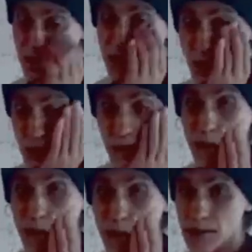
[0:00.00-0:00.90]

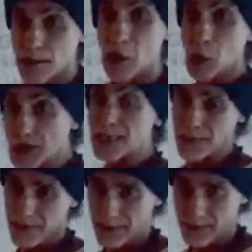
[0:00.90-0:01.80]
spherical
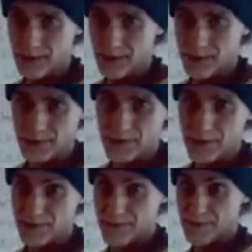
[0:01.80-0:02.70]
looking
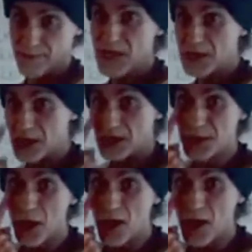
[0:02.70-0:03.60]
things
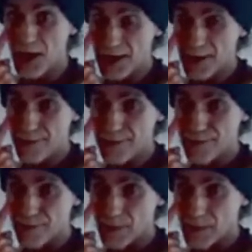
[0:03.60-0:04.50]
like your eye
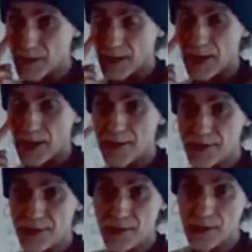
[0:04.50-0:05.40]

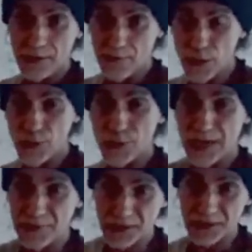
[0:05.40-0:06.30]
and the
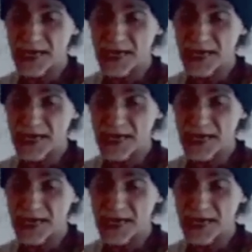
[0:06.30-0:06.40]
moon and the